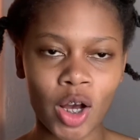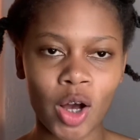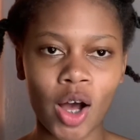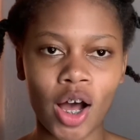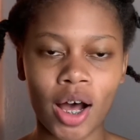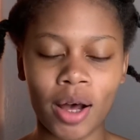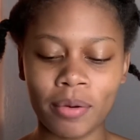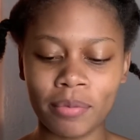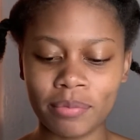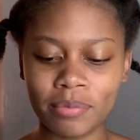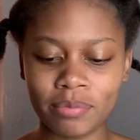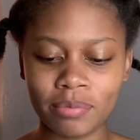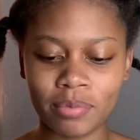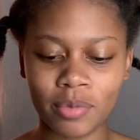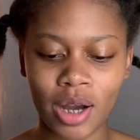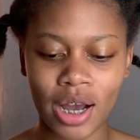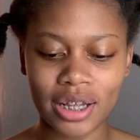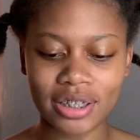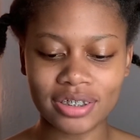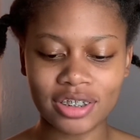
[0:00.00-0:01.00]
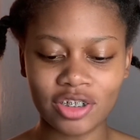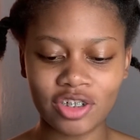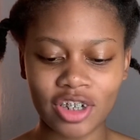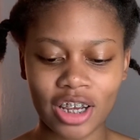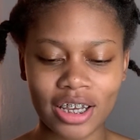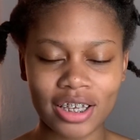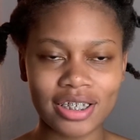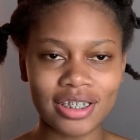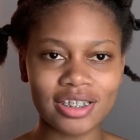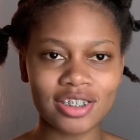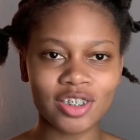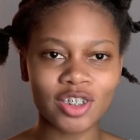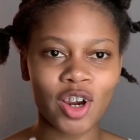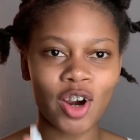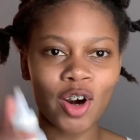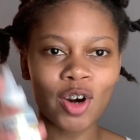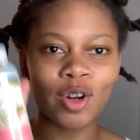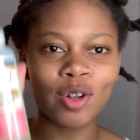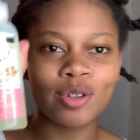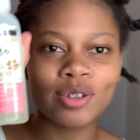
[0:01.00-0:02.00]
Auntie Jackie's
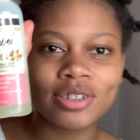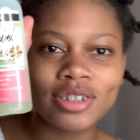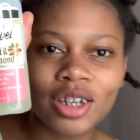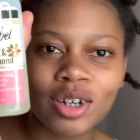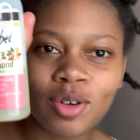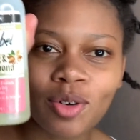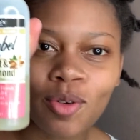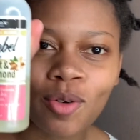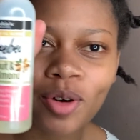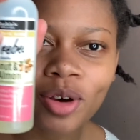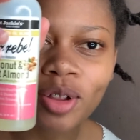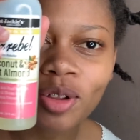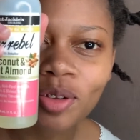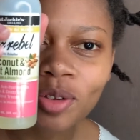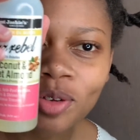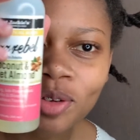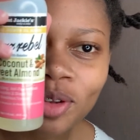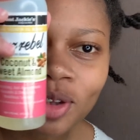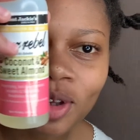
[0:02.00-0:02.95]
curls and coils.